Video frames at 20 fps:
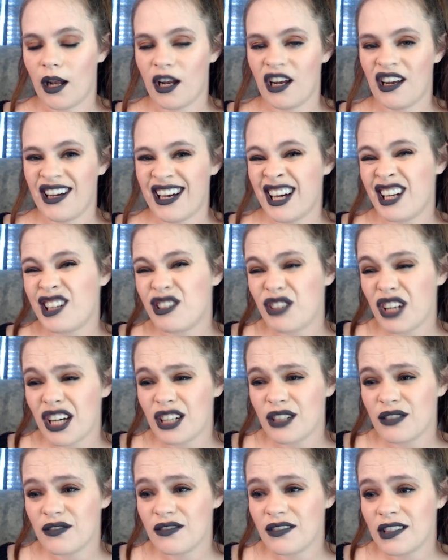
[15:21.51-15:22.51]
I don't know.
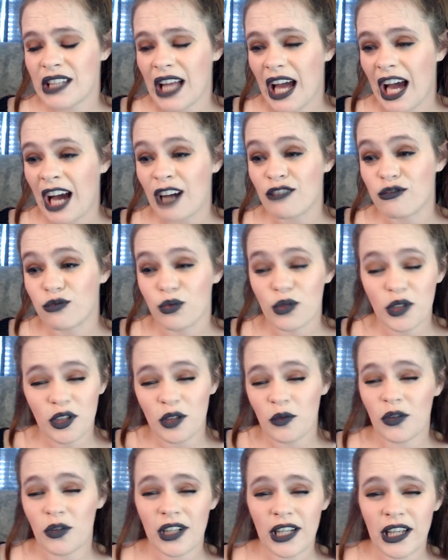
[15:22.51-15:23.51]
I really
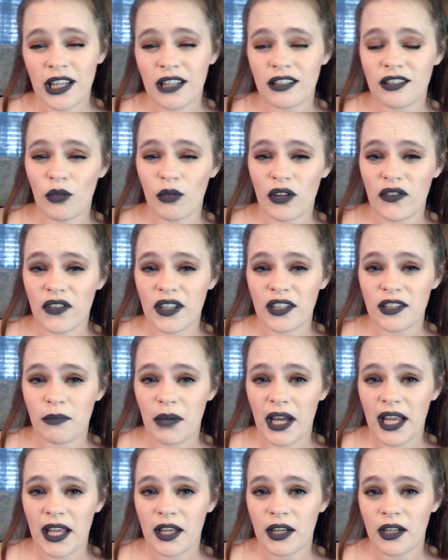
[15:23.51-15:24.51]
want to get some more of his
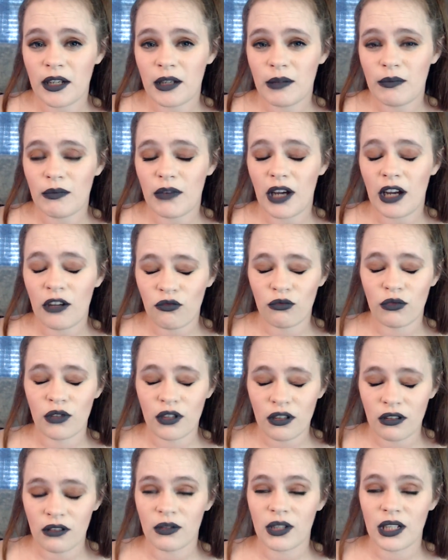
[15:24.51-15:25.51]
makeup. I really,
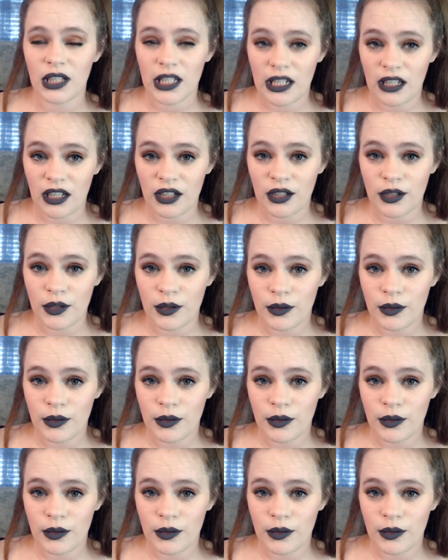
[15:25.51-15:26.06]
really do.